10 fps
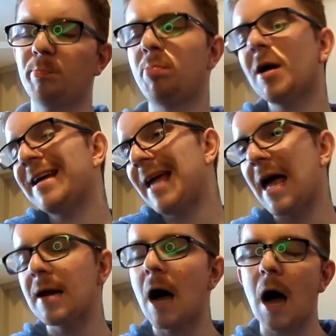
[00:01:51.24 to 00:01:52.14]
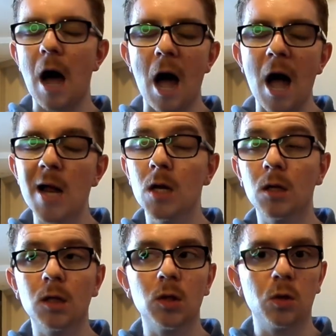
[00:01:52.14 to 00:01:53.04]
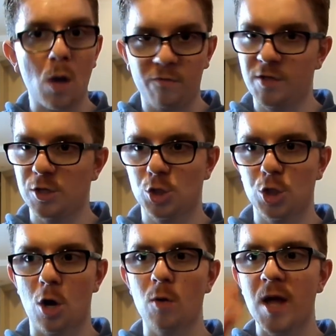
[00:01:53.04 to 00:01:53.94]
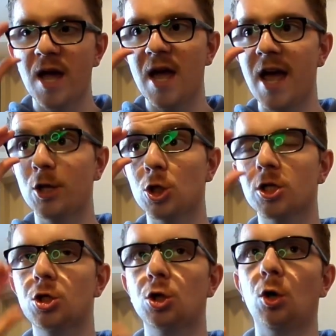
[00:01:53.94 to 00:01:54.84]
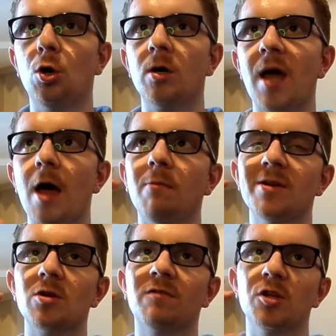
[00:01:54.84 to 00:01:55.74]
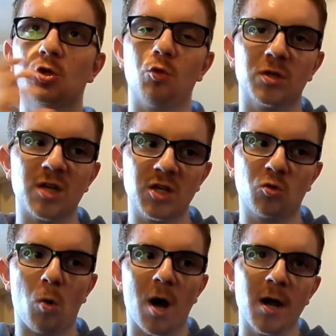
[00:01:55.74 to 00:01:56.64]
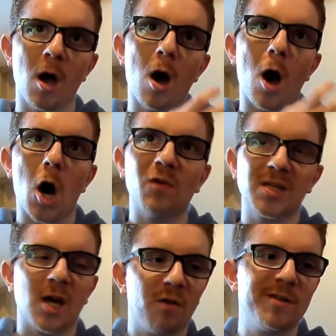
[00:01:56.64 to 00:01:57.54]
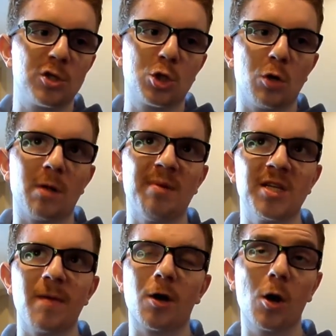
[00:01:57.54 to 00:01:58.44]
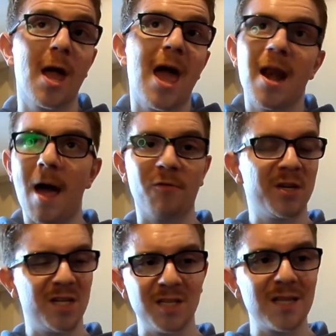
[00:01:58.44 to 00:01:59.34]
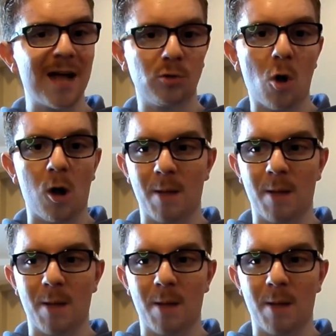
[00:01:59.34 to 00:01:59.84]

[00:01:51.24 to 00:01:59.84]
But again, I love this show. It just took elements of the Suicide Squad, of a television show like Peacemaker. Now, this isn't that long.